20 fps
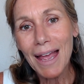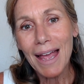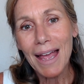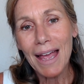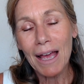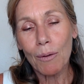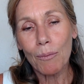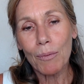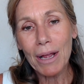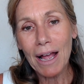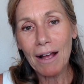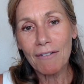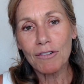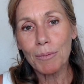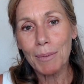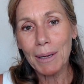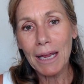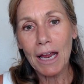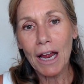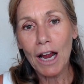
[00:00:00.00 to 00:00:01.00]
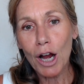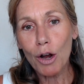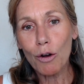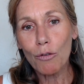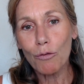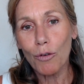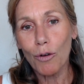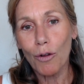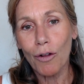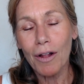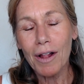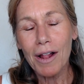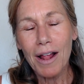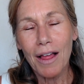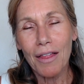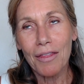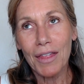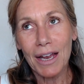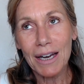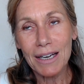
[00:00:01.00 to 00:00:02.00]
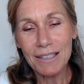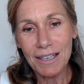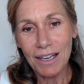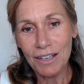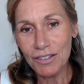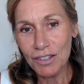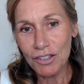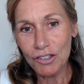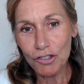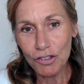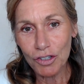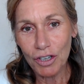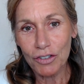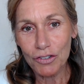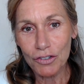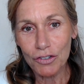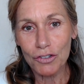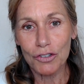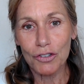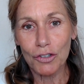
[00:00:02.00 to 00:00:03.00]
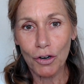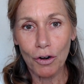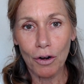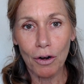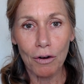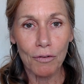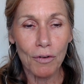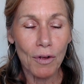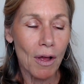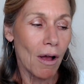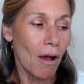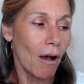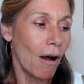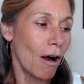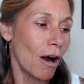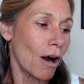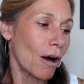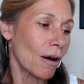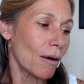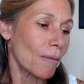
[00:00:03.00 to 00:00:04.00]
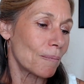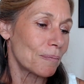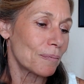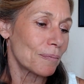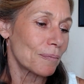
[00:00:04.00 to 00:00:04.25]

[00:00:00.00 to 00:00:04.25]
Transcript: and we have to be careful that it doesn't just serve our